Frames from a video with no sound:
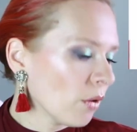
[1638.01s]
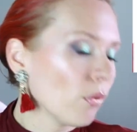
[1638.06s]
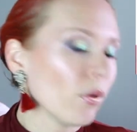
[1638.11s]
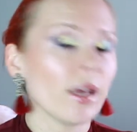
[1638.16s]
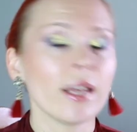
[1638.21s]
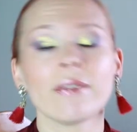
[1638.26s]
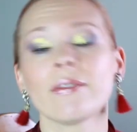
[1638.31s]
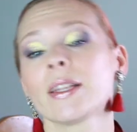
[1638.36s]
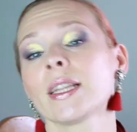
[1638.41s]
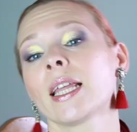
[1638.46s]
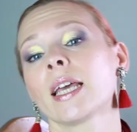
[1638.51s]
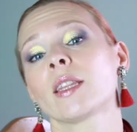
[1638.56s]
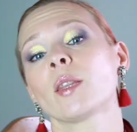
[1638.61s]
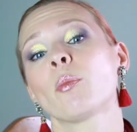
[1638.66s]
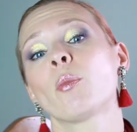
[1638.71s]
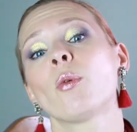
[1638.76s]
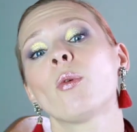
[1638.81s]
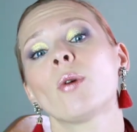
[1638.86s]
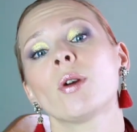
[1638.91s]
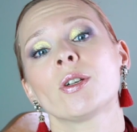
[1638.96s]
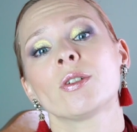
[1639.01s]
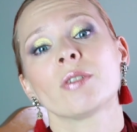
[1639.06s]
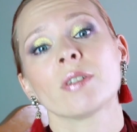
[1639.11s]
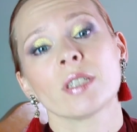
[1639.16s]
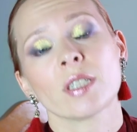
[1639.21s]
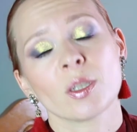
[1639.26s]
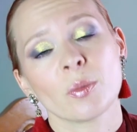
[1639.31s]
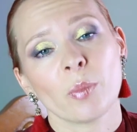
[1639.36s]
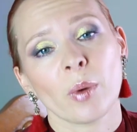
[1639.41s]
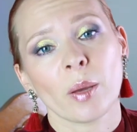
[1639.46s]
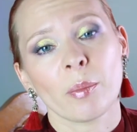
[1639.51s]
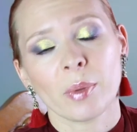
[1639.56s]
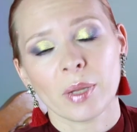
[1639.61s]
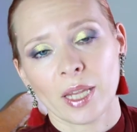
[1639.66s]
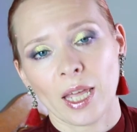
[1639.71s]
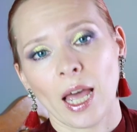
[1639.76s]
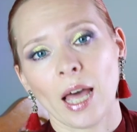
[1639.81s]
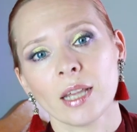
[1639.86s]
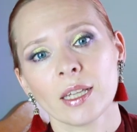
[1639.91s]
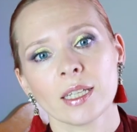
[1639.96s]
or even like the portraits by
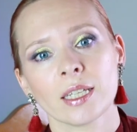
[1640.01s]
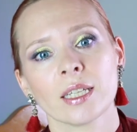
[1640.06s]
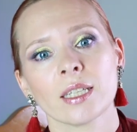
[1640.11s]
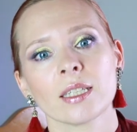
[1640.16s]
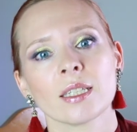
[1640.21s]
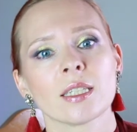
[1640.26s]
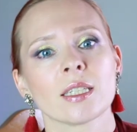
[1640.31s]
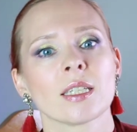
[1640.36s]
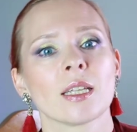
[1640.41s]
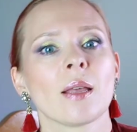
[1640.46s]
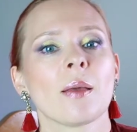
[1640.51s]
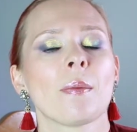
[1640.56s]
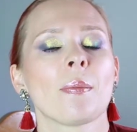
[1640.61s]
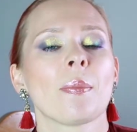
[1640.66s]
Penhaligon's.